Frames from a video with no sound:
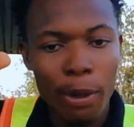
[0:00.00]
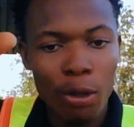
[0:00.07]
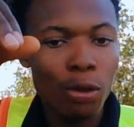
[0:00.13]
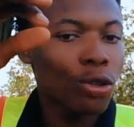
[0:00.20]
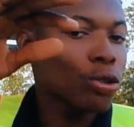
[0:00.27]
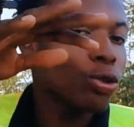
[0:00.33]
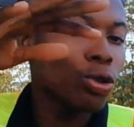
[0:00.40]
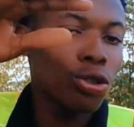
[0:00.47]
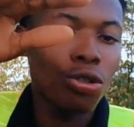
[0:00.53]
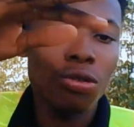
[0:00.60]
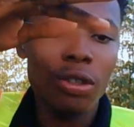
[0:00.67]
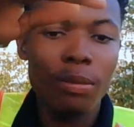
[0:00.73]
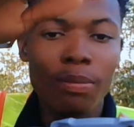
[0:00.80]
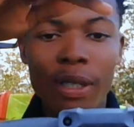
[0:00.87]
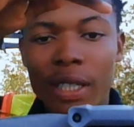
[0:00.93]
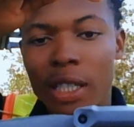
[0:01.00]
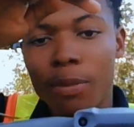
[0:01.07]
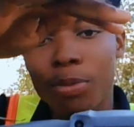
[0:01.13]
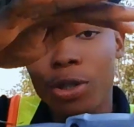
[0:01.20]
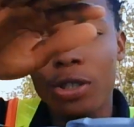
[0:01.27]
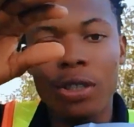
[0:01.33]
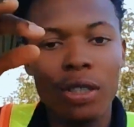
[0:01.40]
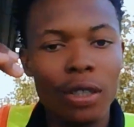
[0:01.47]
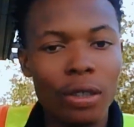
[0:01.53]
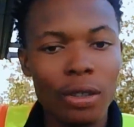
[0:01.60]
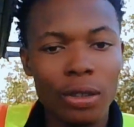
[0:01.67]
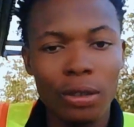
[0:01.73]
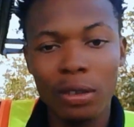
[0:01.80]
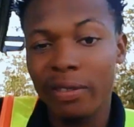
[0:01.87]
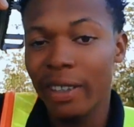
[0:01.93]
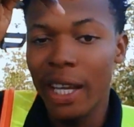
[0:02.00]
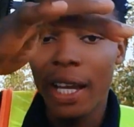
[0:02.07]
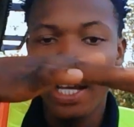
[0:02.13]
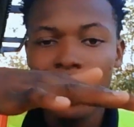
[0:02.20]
I don't want to go through the basic procedures of